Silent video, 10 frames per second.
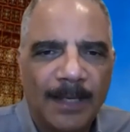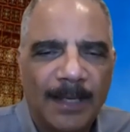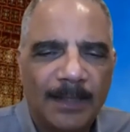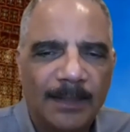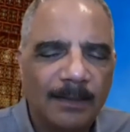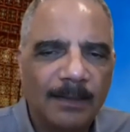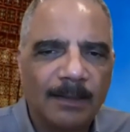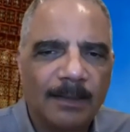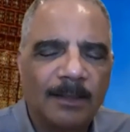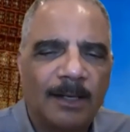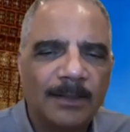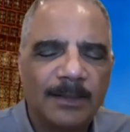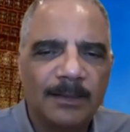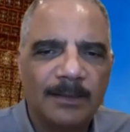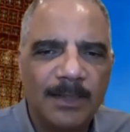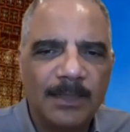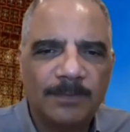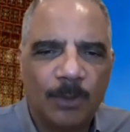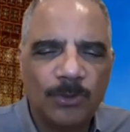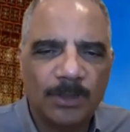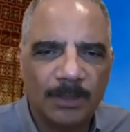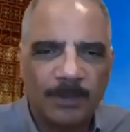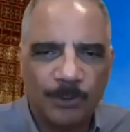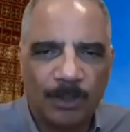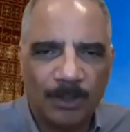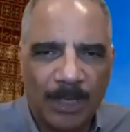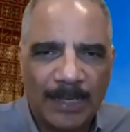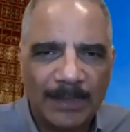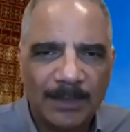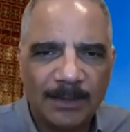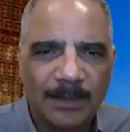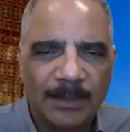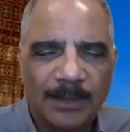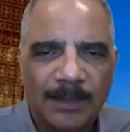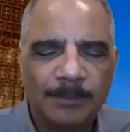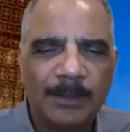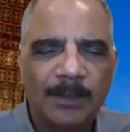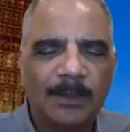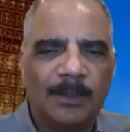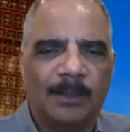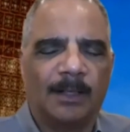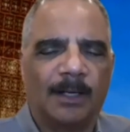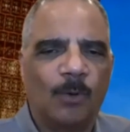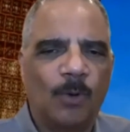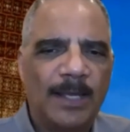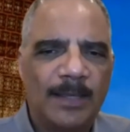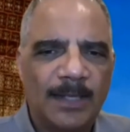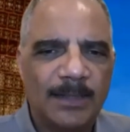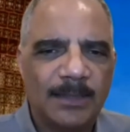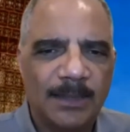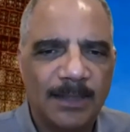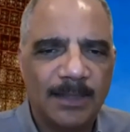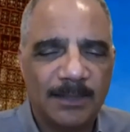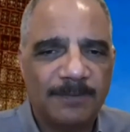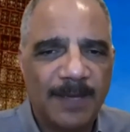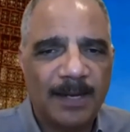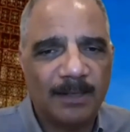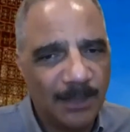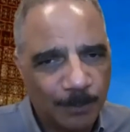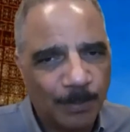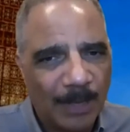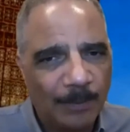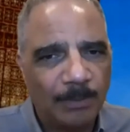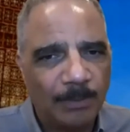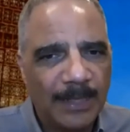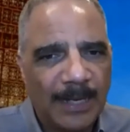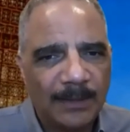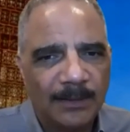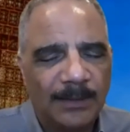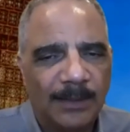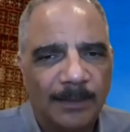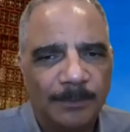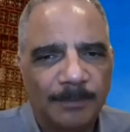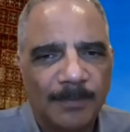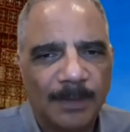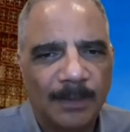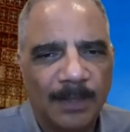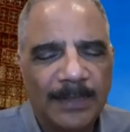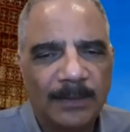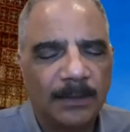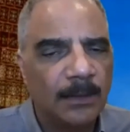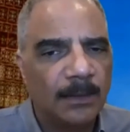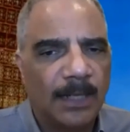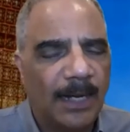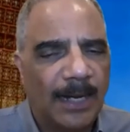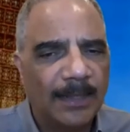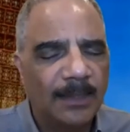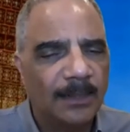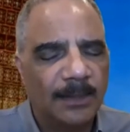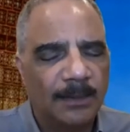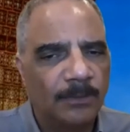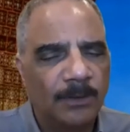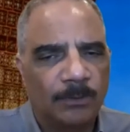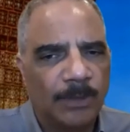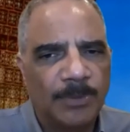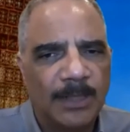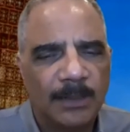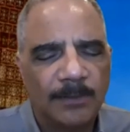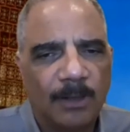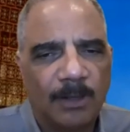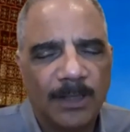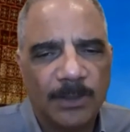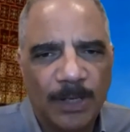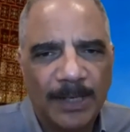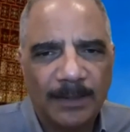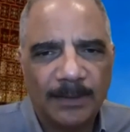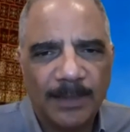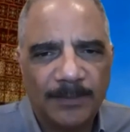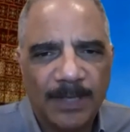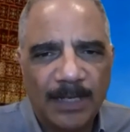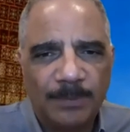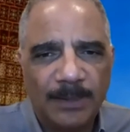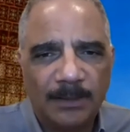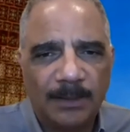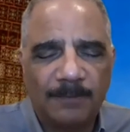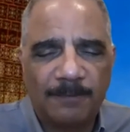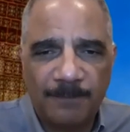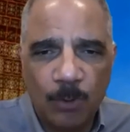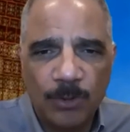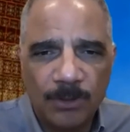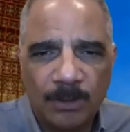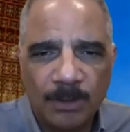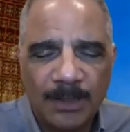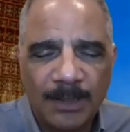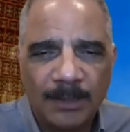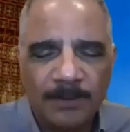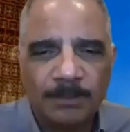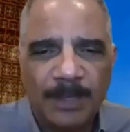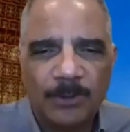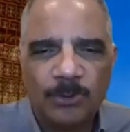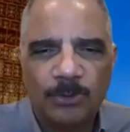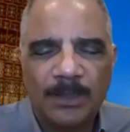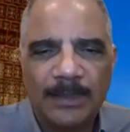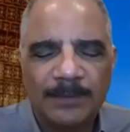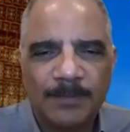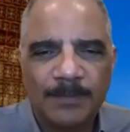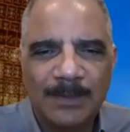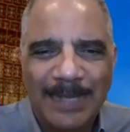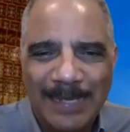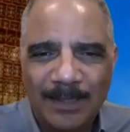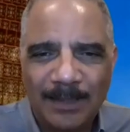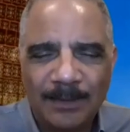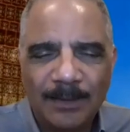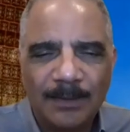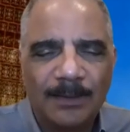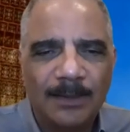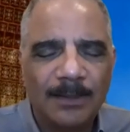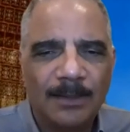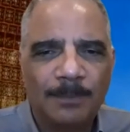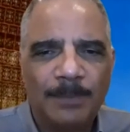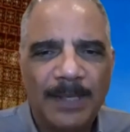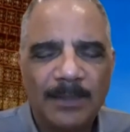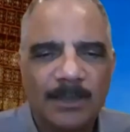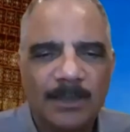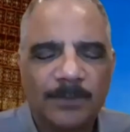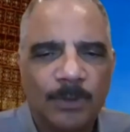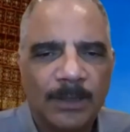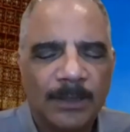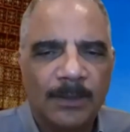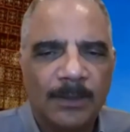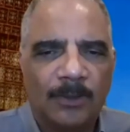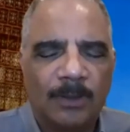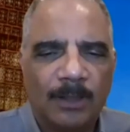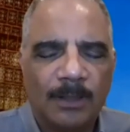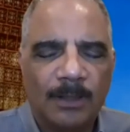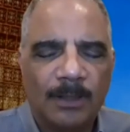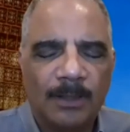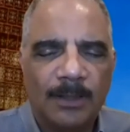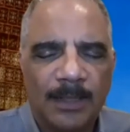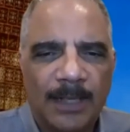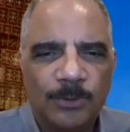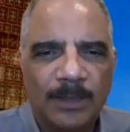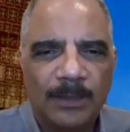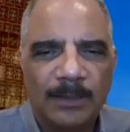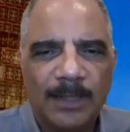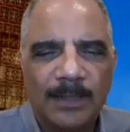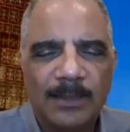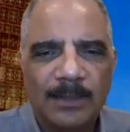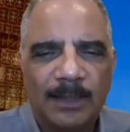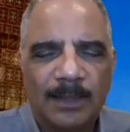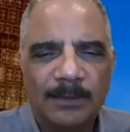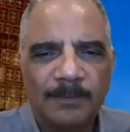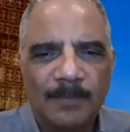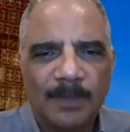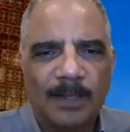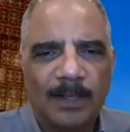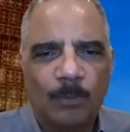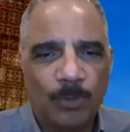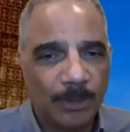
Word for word: And the thought that these folks are going to draw lines in um, a way that is that is fair is probably highly um, unlikely. I think that you know Representative Clark is right that they've got to be you know focused on things, make sure that data is the basis for all the line drawing that is done. Um,